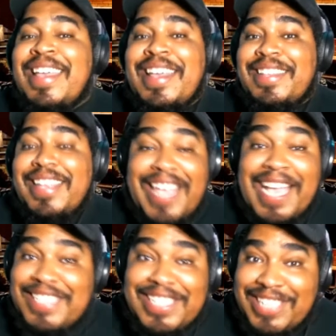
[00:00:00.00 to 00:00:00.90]
The
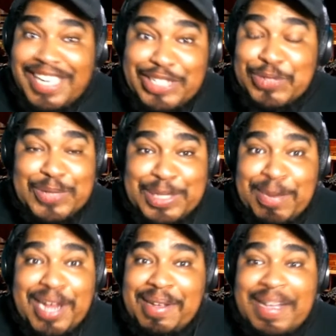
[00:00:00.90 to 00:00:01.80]
KCJ
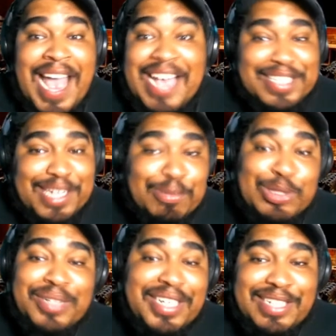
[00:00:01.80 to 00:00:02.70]
disrespect has to come to
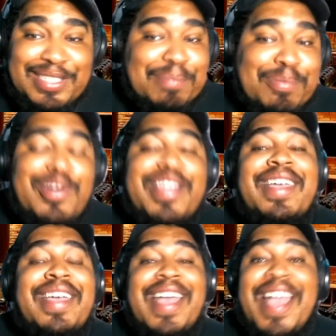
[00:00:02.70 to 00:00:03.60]
an end at some point,
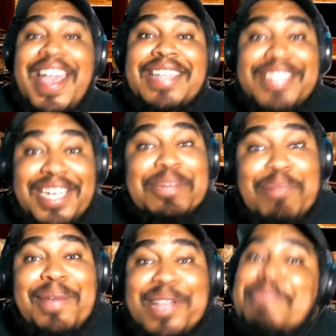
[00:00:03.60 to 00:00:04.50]
and it's gonna
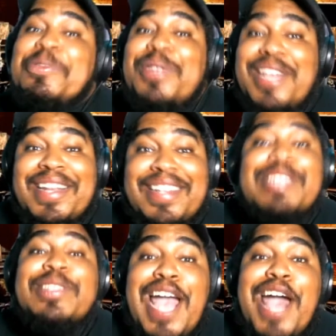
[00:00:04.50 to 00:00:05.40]
probably come to an end this
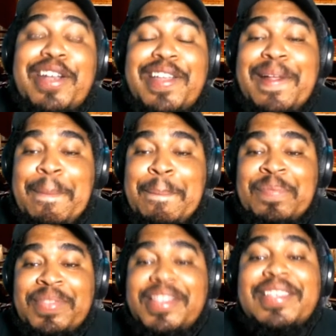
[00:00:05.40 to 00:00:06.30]
Saturday.
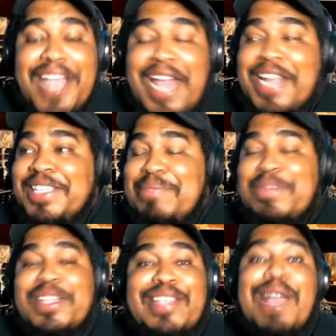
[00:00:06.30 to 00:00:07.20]
This Saturday is going to be
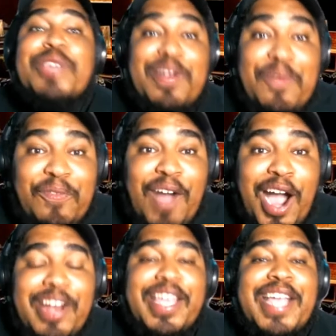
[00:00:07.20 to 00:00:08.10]
the time you get a
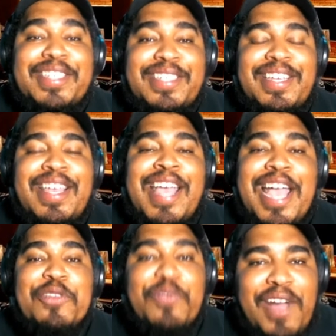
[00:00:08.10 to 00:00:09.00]
fire Casey
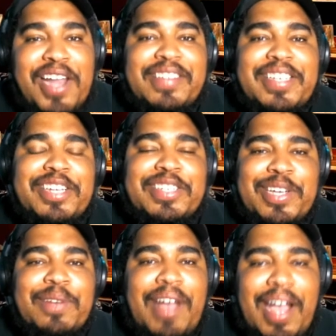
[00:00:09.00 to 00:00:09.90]
and you finally say to
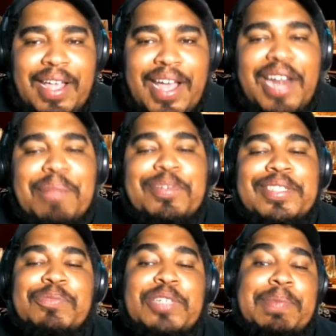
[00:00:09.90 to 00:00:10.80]
yourself, I got to put
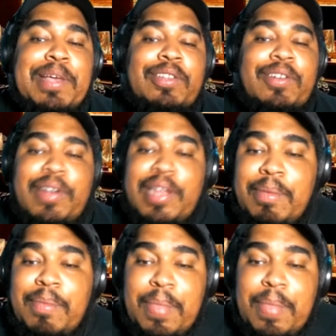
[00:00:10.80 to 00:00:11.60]
some respect on her name.